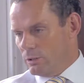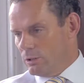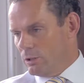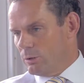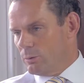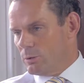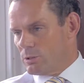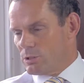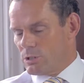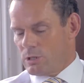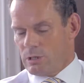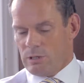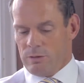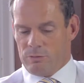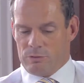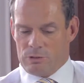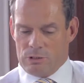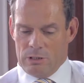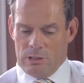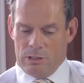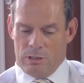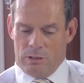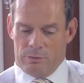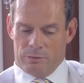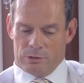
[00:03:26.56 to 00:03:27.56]
new at
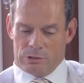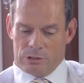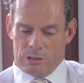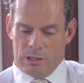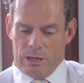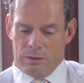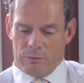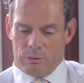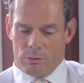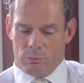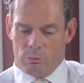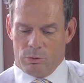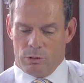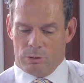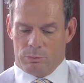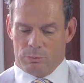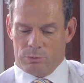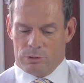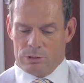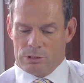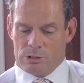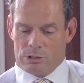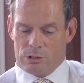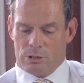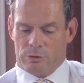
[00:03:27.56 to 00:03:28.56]
GFG, obviously having worked
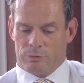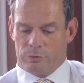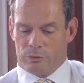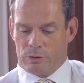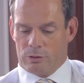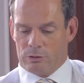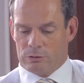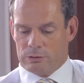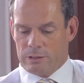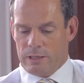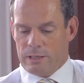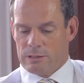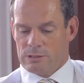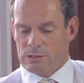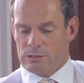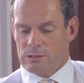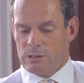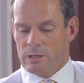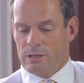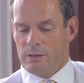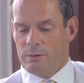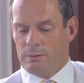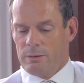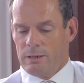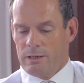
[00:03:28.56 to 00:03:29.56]
with yourself along that,
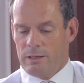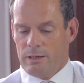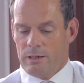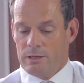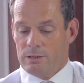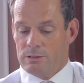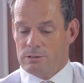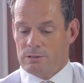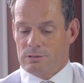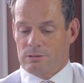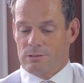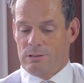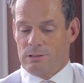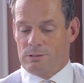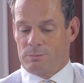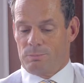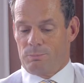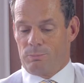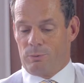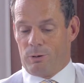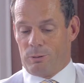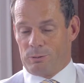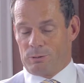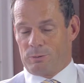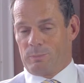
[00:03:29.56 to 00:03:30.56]
so it's
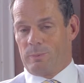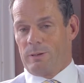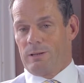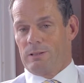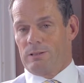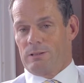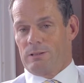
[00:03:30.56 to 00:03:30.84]
I suppose...